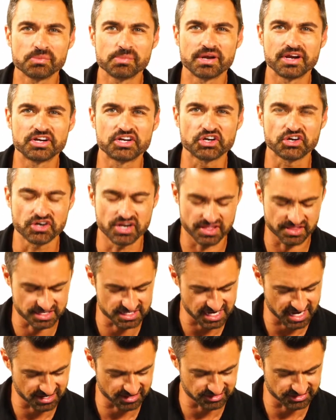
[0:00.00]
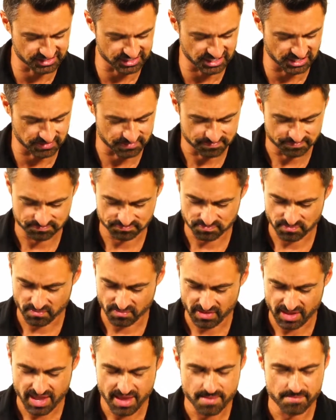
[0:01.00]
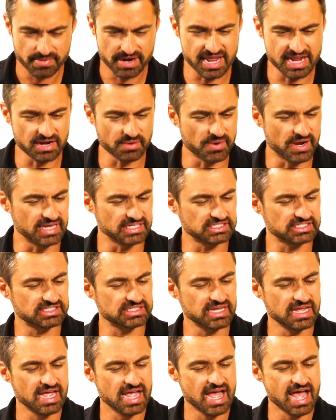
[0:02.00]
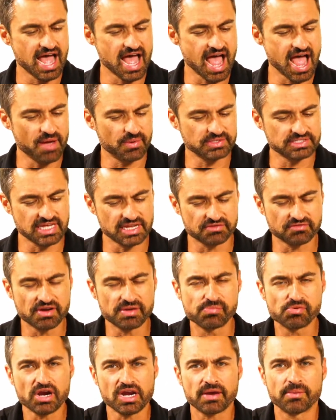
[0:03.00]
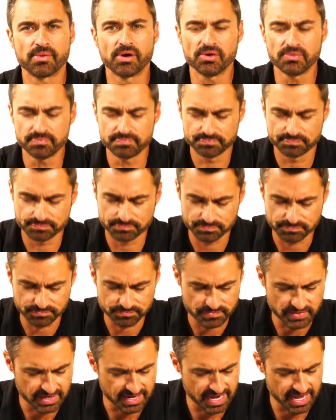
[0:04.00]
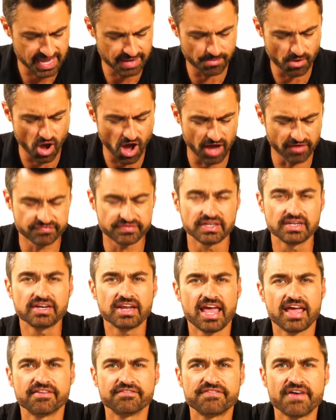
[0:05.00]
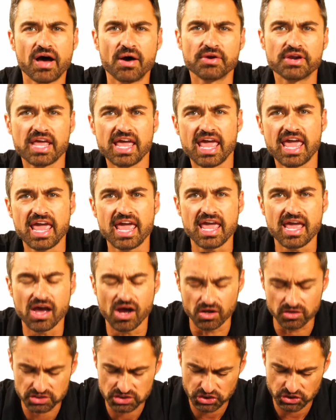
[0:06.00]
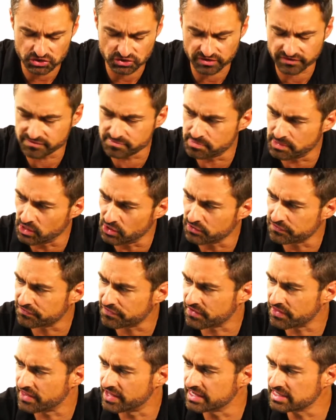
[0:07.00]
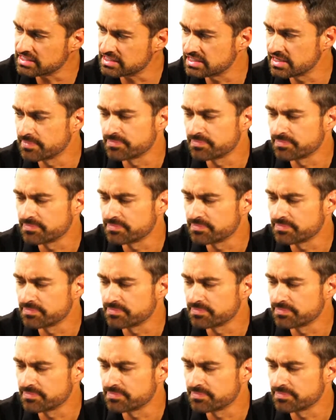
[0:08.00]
of dirt on the tires there. But anyways, I was on Rebrickable, like I am often, and found a alternative build for this,